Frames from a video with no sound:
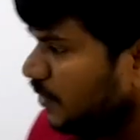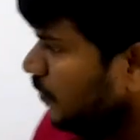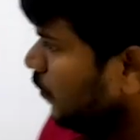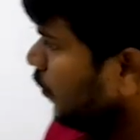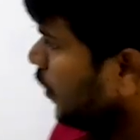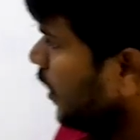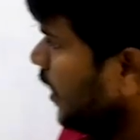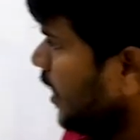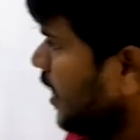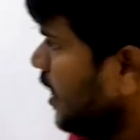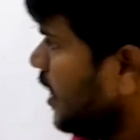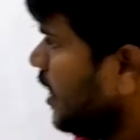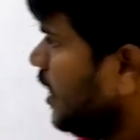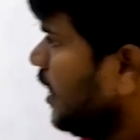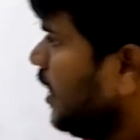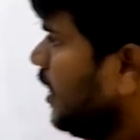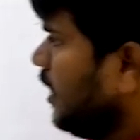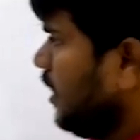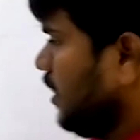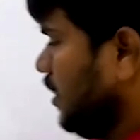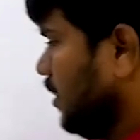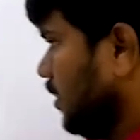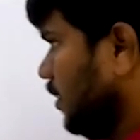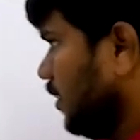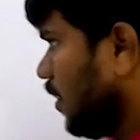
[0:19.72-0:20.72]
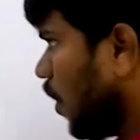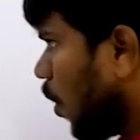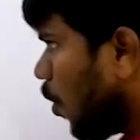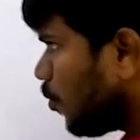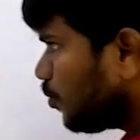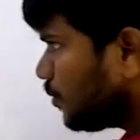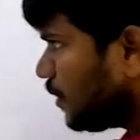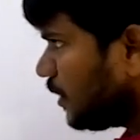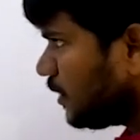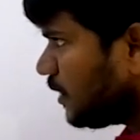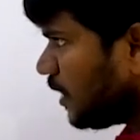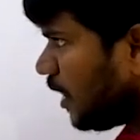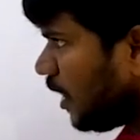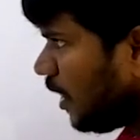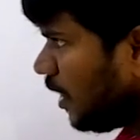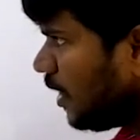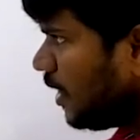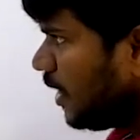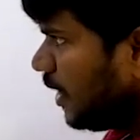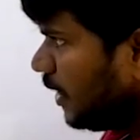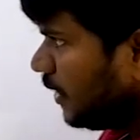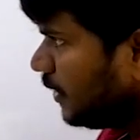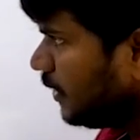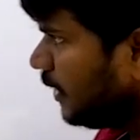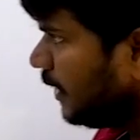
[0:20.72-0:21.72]
Okay, the options
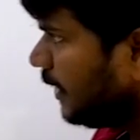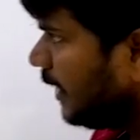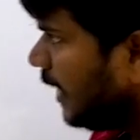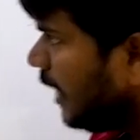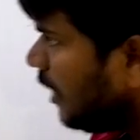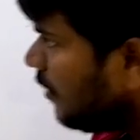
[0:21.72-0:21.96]
are the